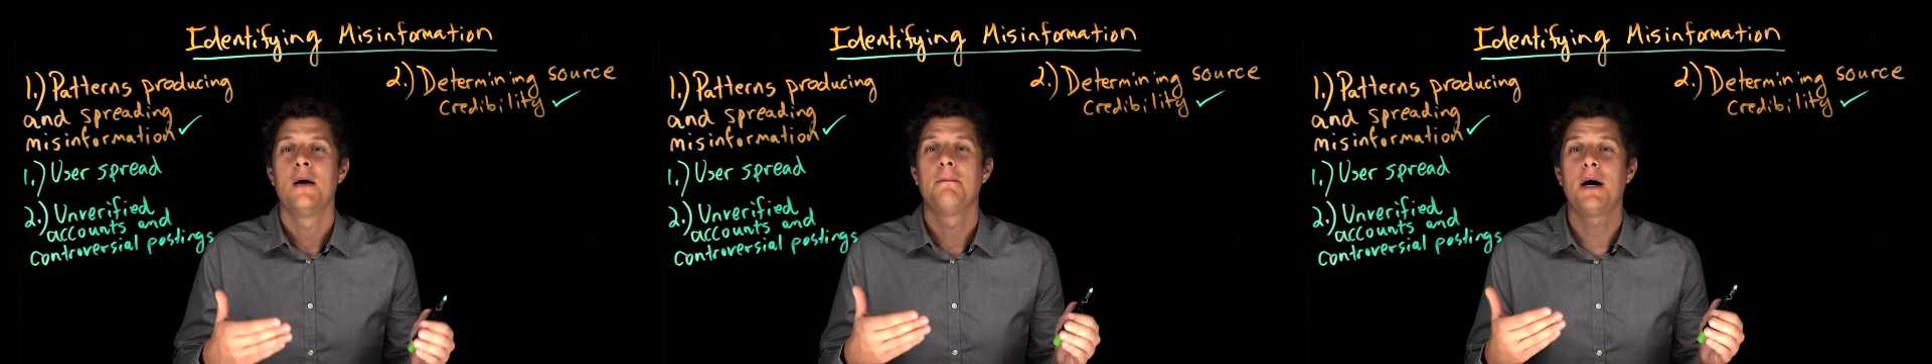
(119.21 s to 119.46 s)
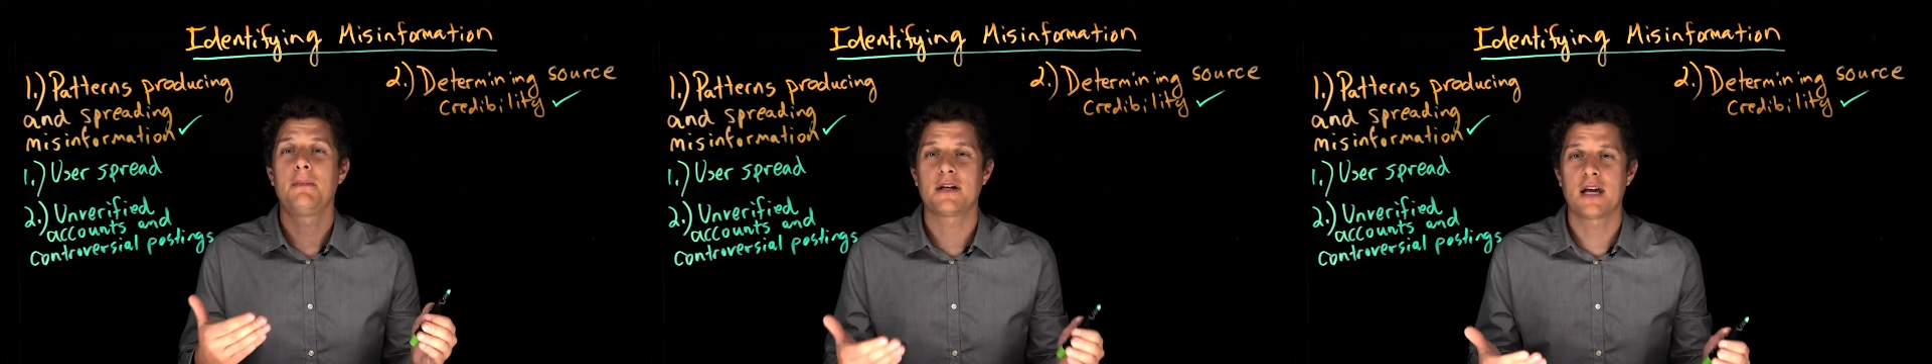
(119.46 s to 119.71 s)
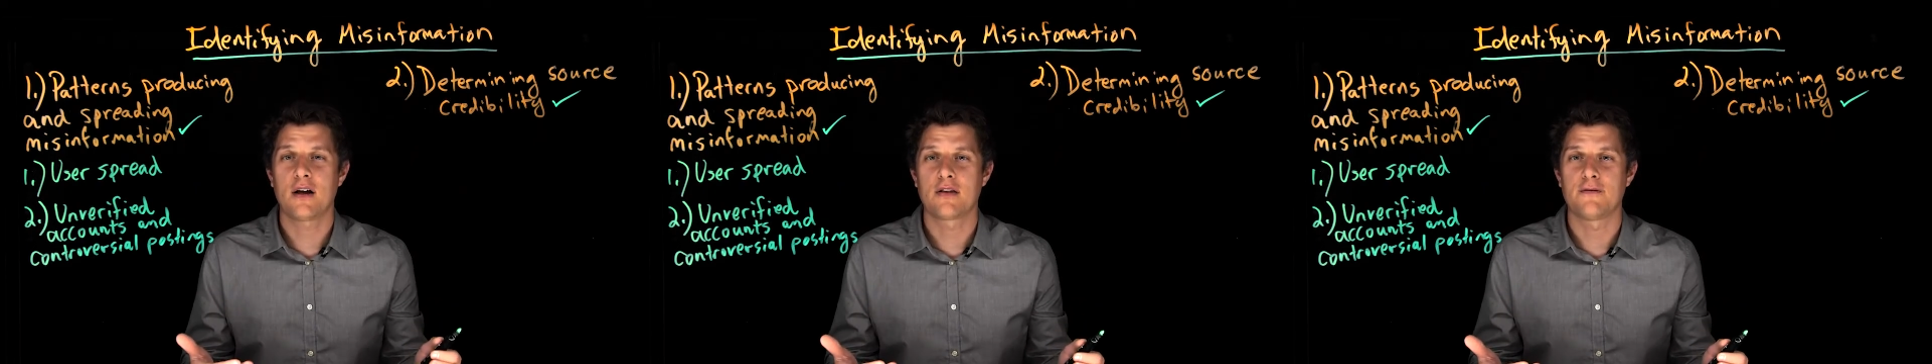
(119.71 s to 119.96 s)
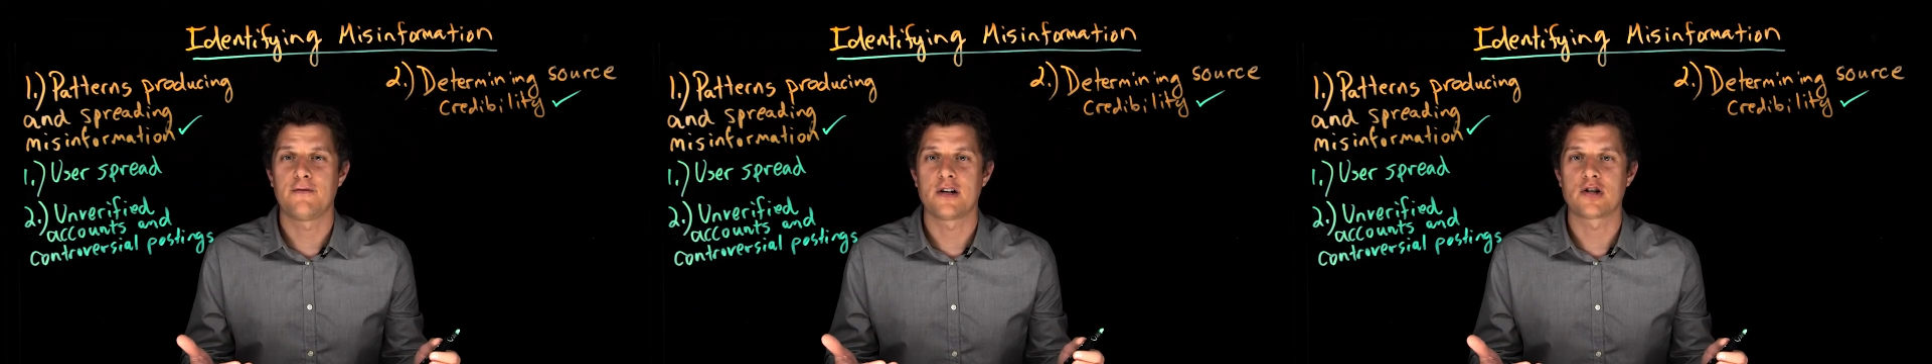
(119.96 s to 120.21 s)
Public health
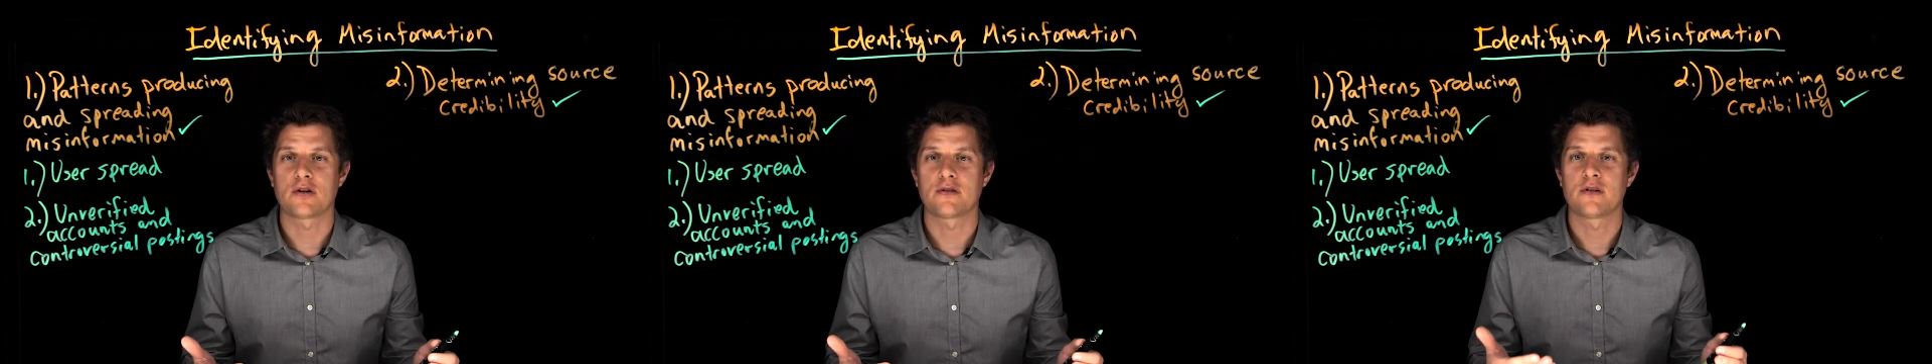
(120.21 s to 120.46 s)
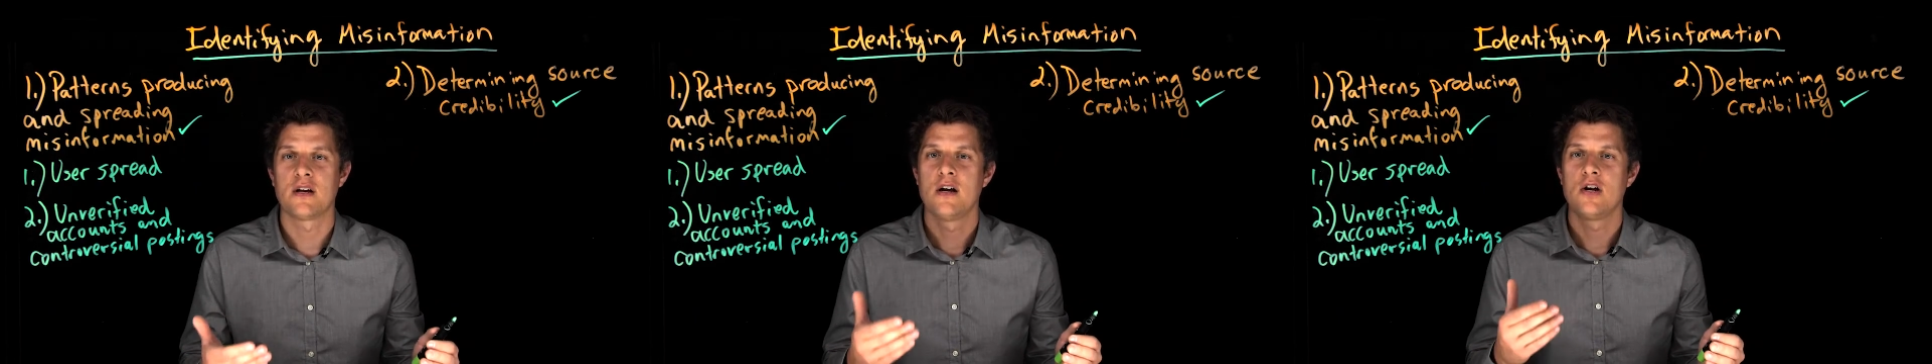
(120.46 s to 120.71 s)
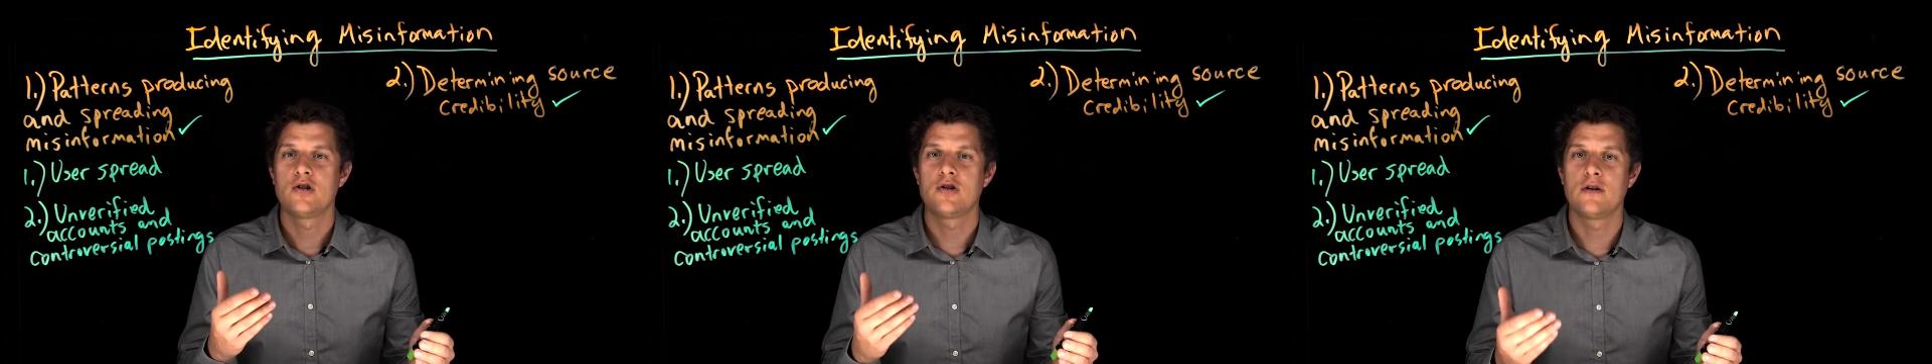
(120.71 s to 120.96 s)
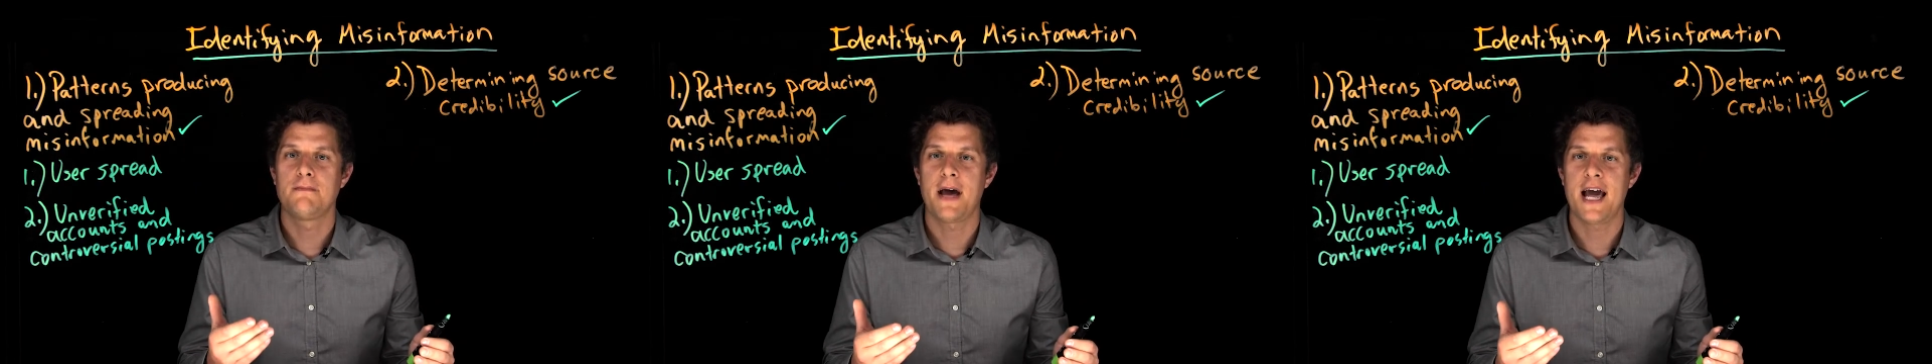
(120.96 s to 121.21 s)
officials
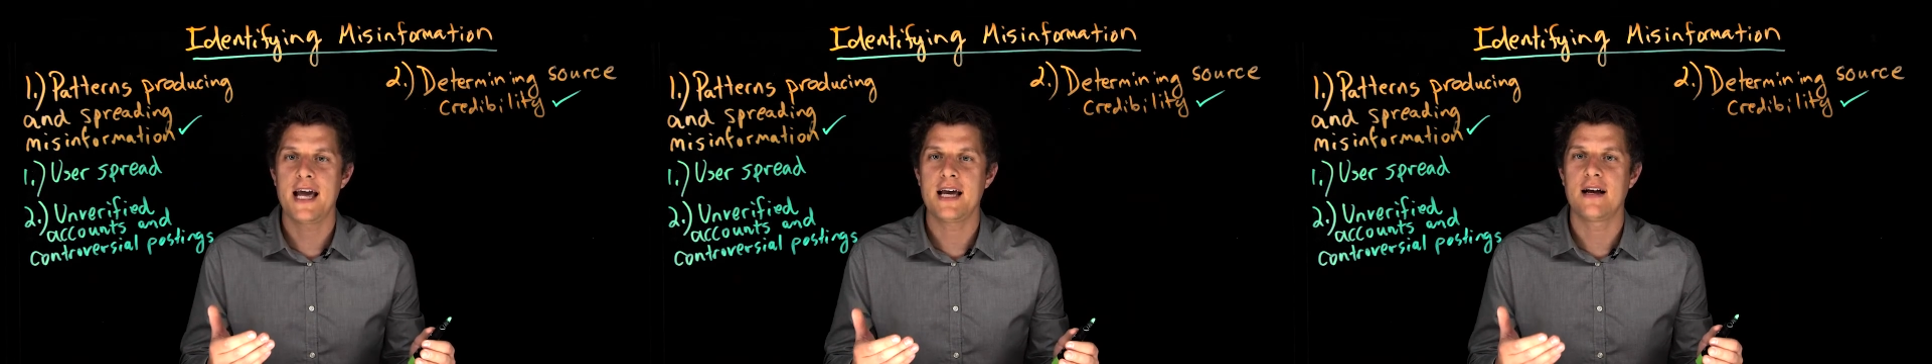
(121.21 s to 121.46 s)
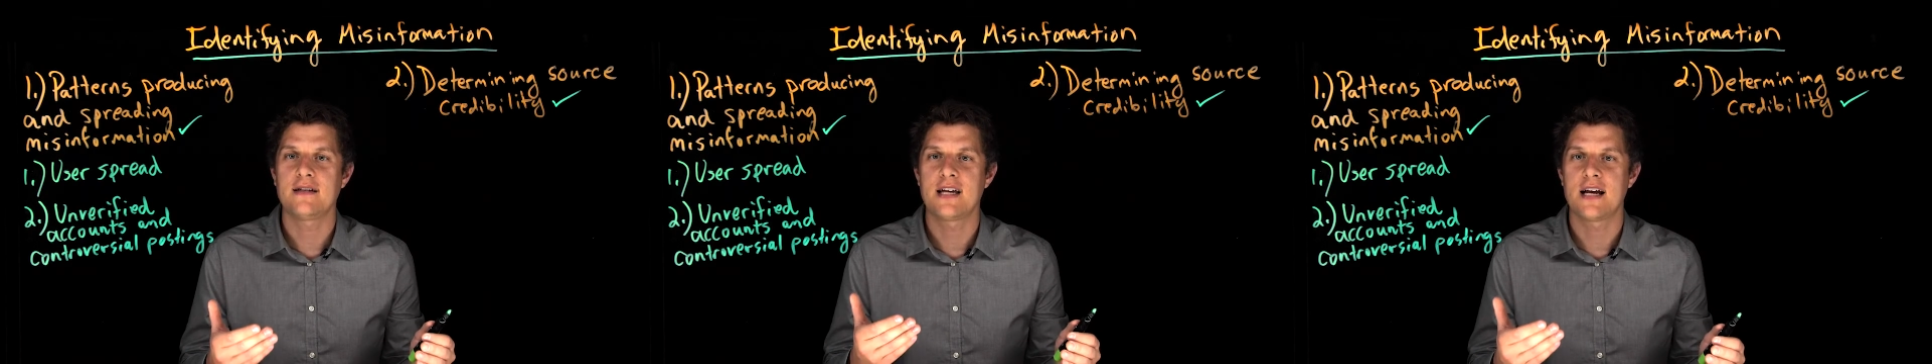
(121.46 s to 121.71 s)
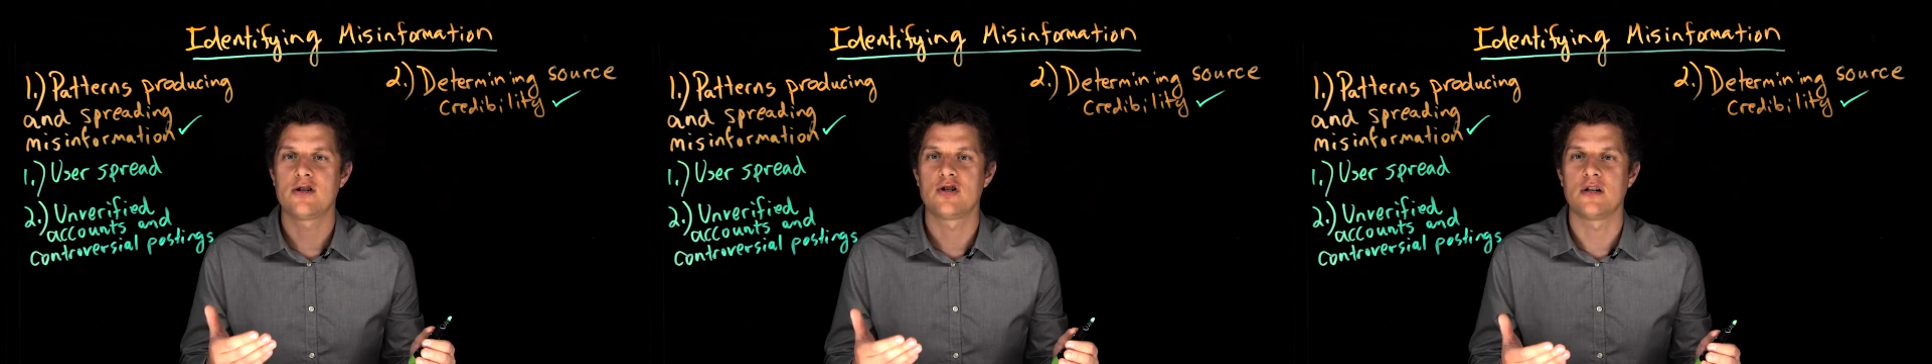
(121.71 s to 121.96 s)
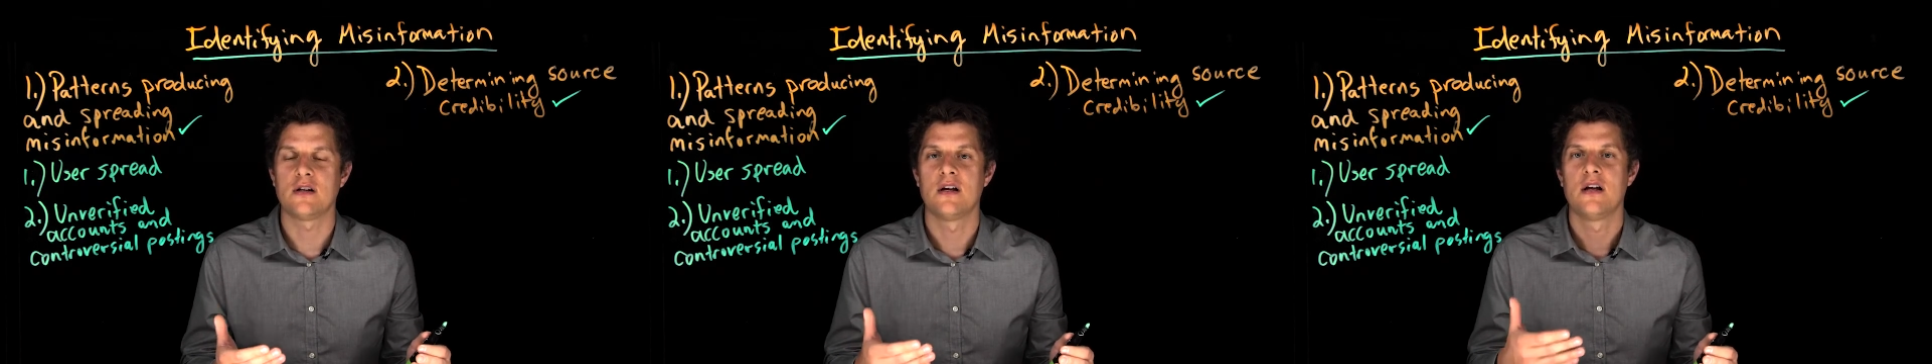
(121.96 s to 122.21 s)
should pay
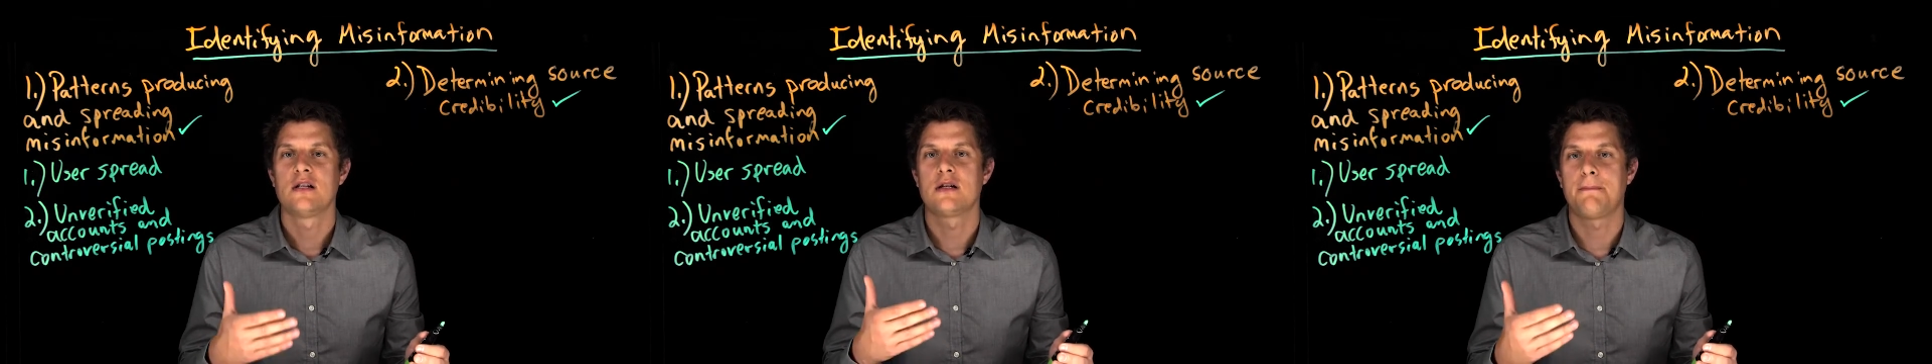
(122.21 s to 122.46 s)
attention to